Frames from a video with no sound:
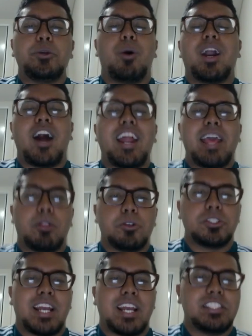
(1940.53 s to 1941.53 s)
are not able
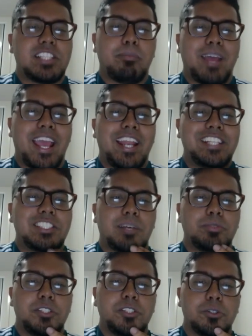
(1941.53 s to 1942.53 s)
to set up any
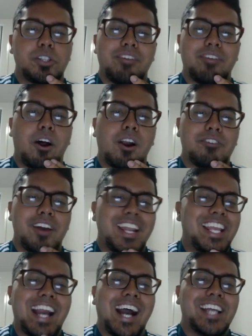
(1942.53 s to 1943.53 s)
substitutes of
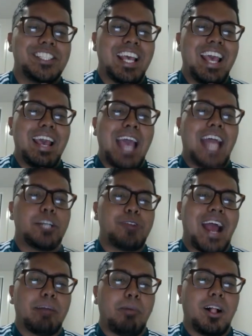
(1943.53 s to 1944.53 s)
any kinds. And
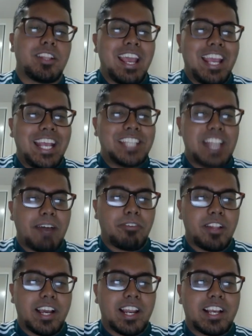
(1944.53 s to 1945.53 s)
Dragapult is
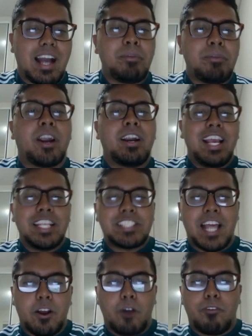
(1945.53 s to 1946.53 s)
definitely gonna come here.
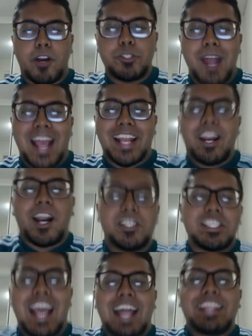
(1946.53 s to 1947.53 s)
He's gonna go for a Dragon
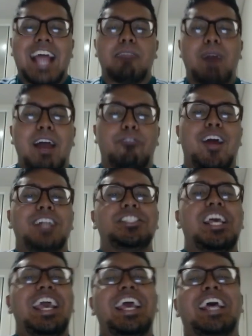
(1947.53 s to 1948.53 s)
Darts, and that, my
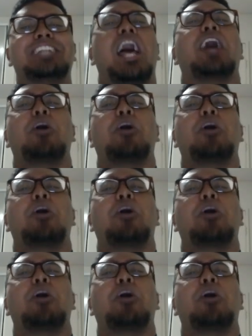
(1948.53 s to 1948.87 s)
friends, is